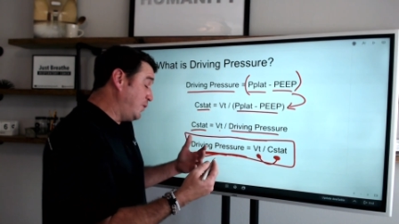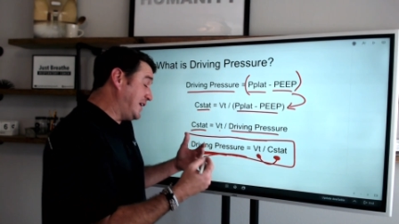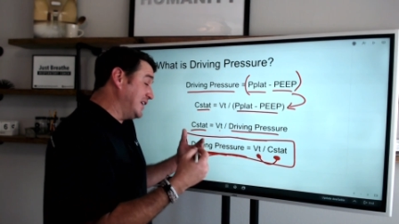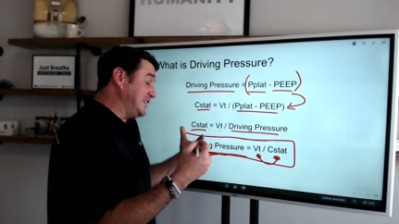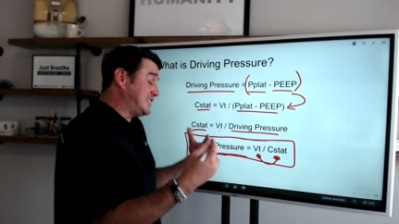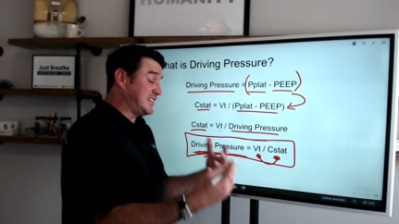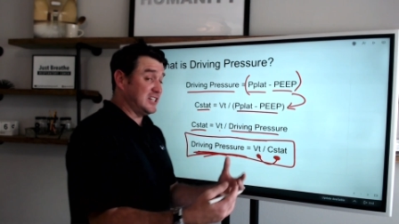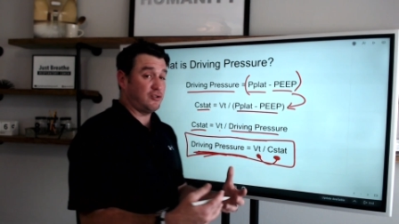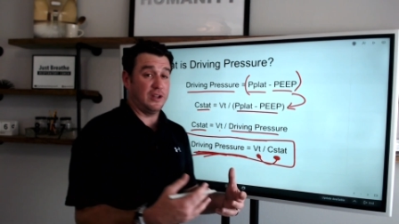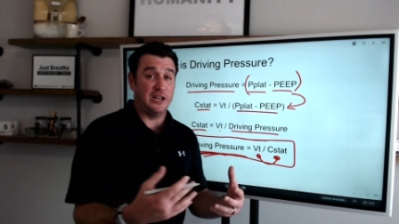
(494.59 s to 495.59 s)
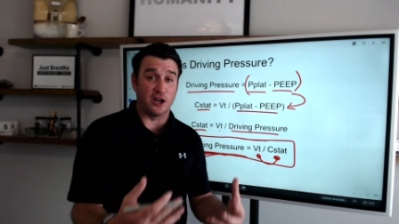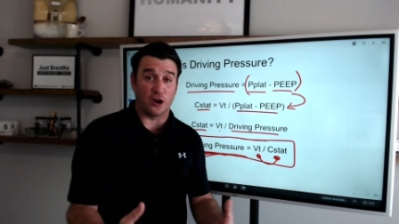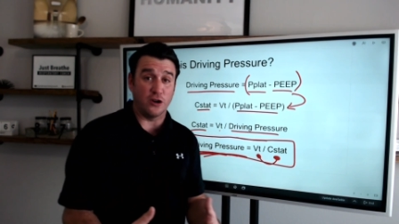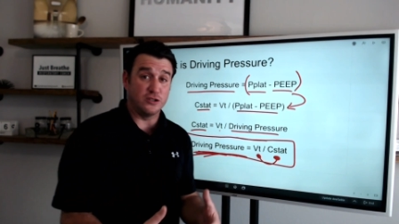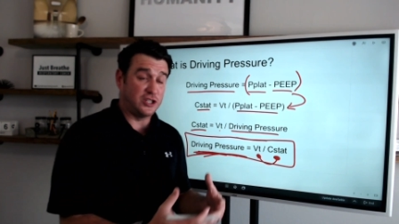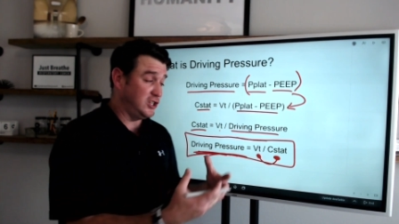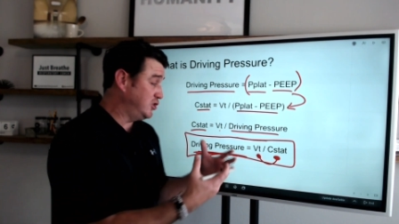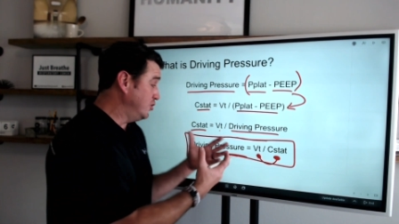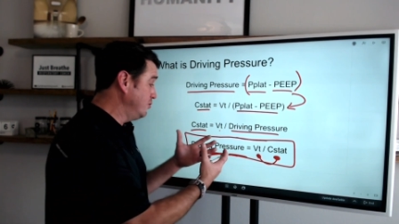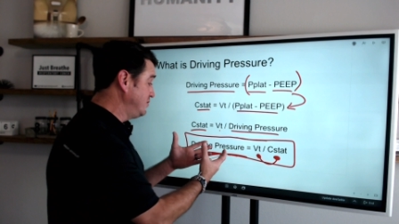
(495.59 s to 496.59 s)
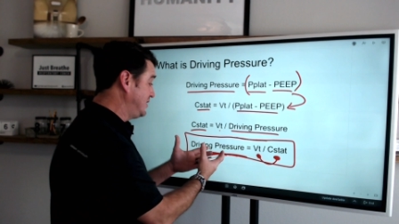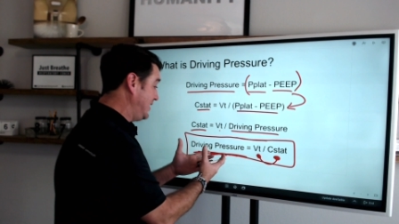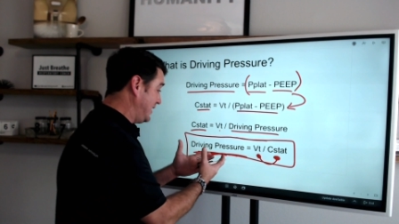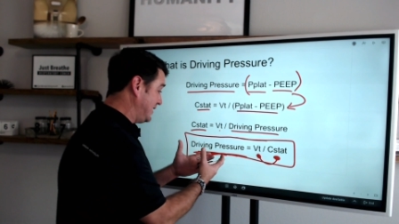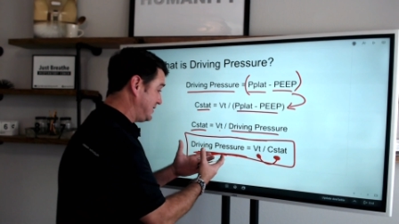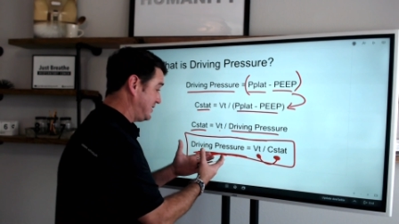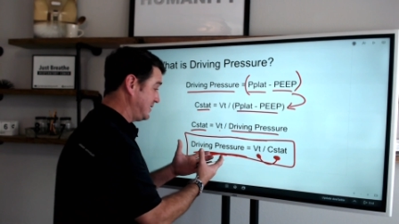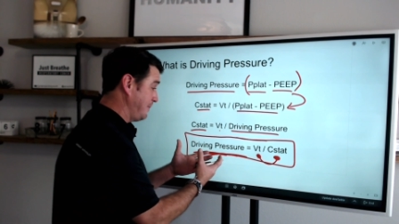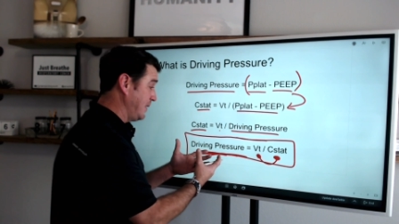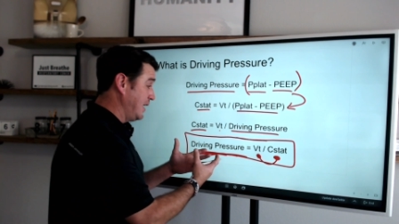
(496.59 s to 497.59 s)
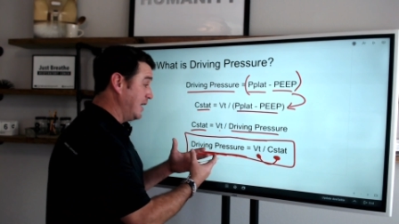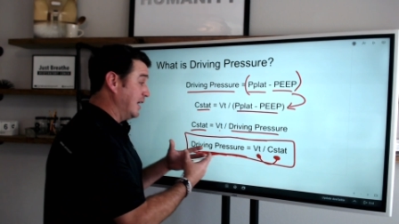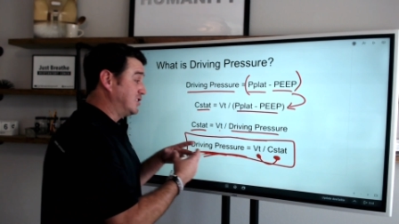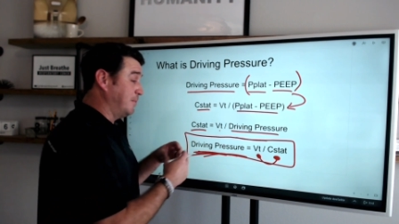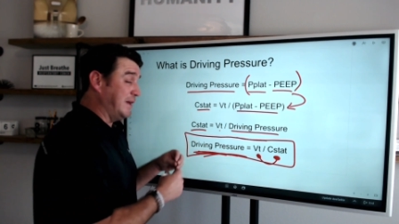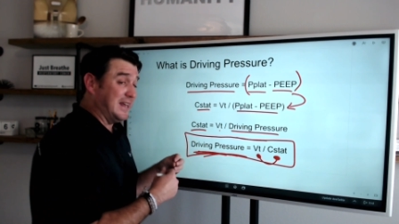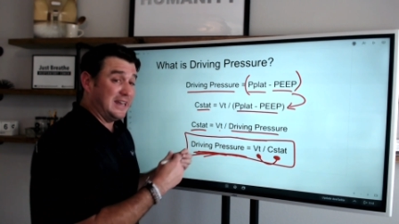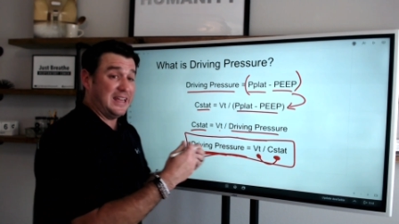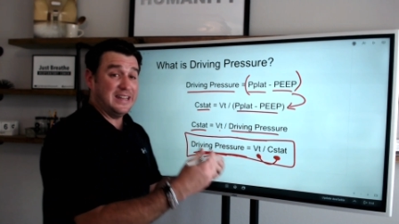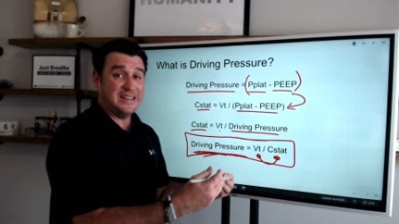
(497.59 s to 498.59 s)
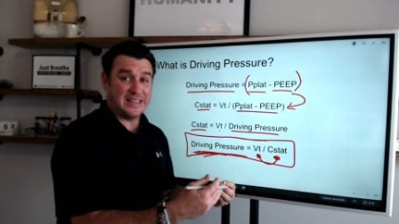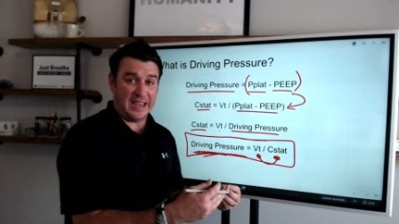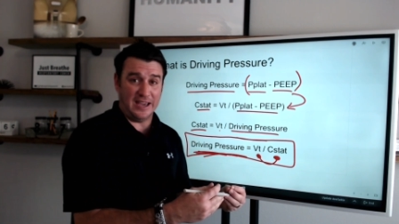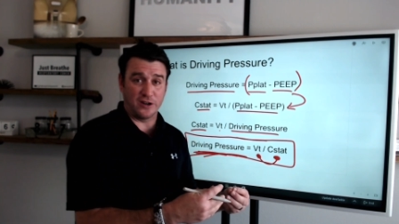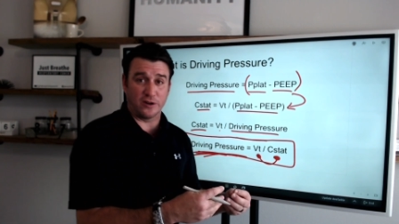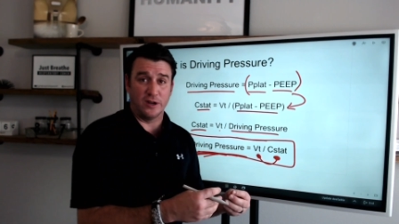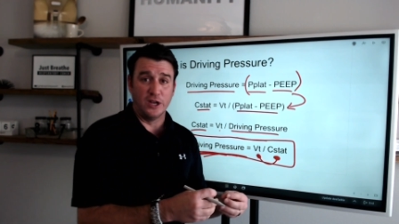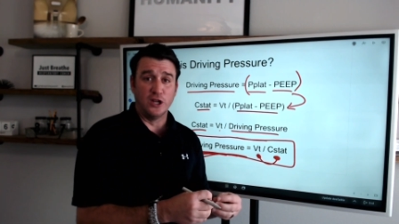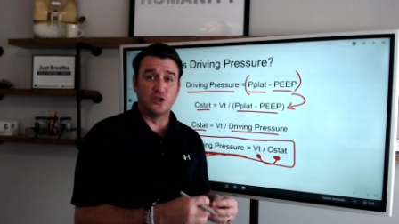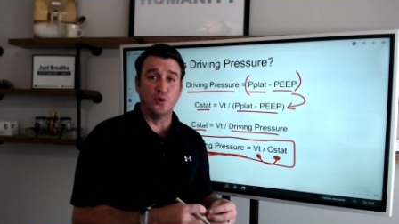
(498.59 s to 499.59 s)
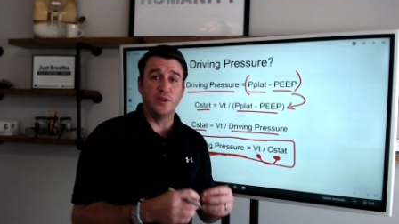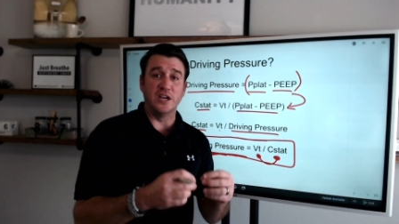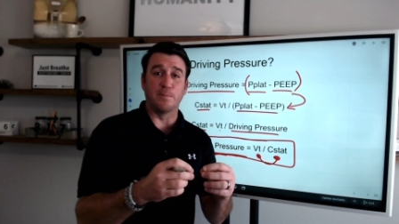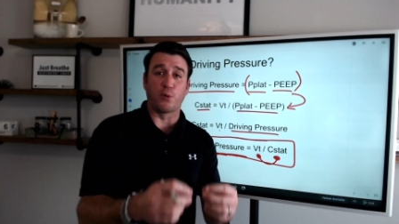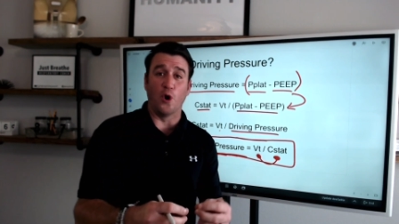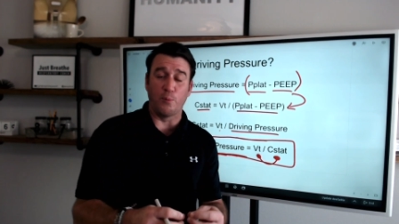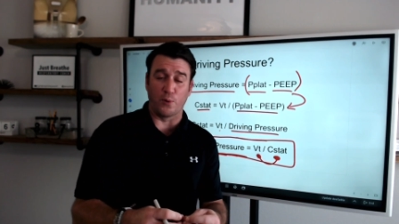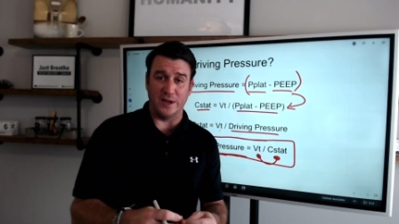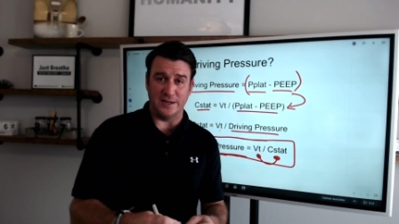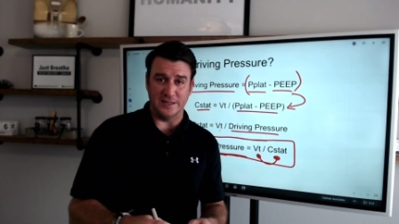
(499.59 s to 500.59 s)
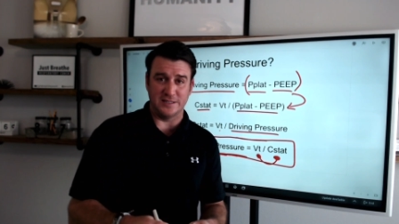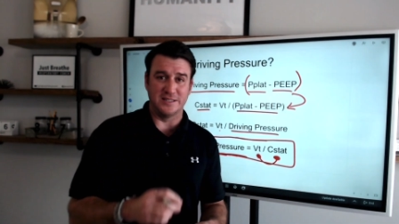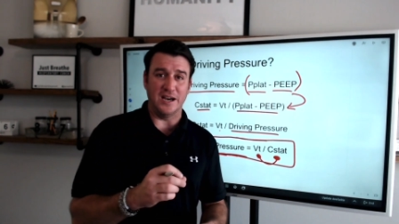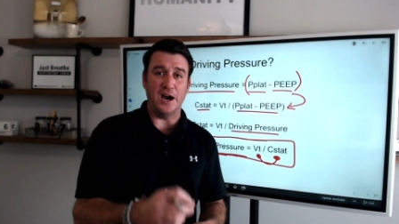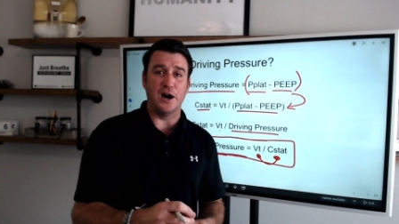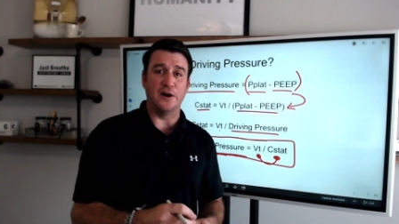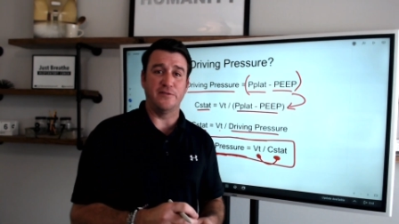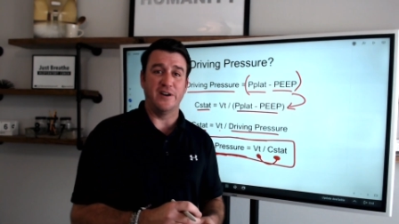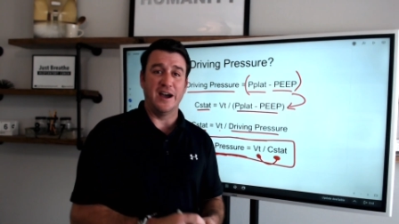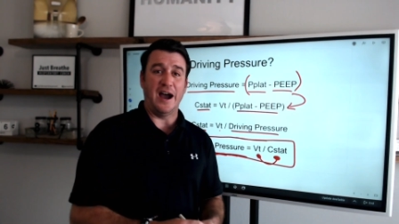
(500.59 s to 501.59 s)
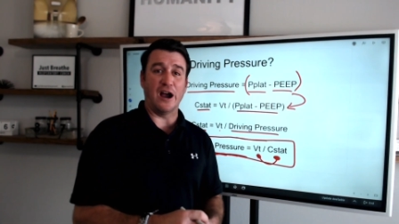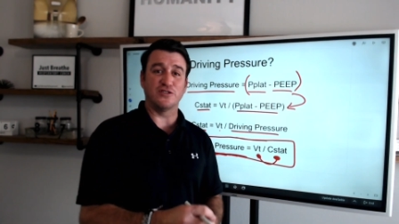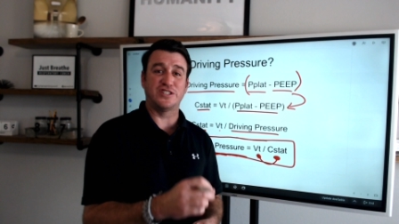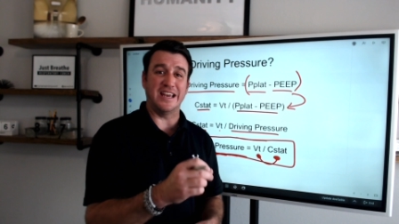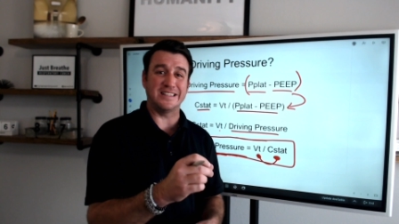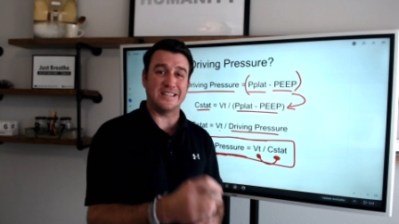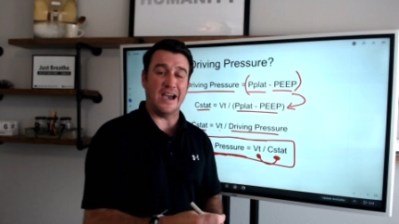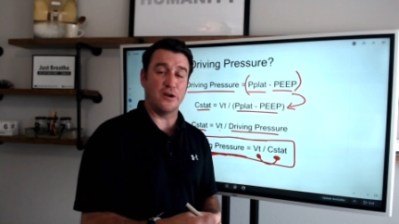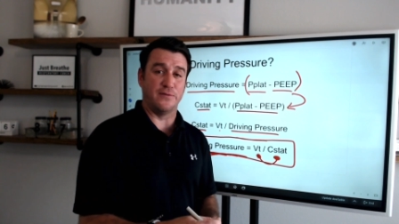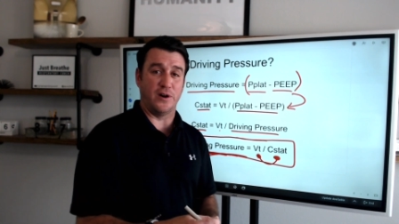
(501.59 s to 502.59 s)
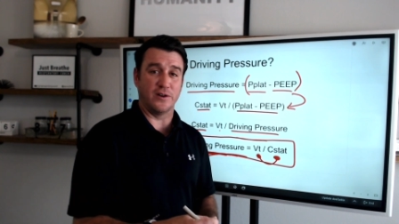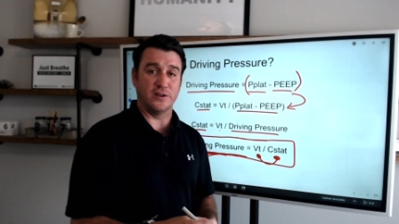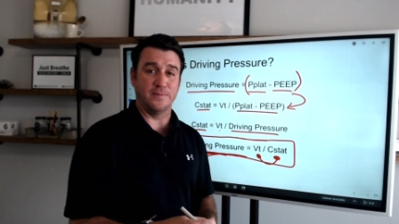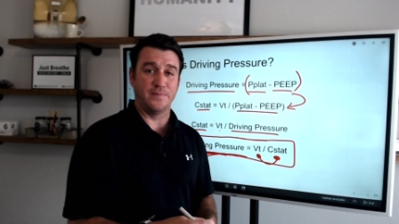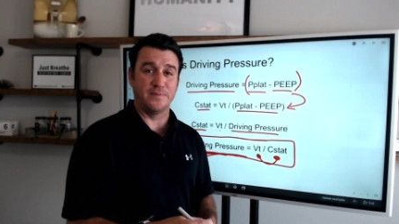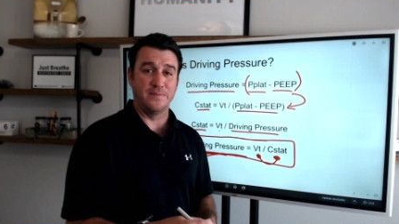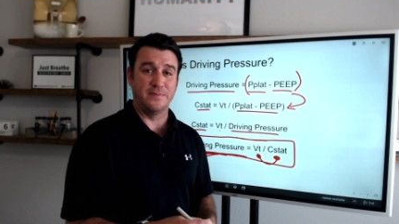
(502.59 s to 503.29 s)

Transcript: we could essentially learn to use this to be an indicator to the appropriateness of our set tidal volume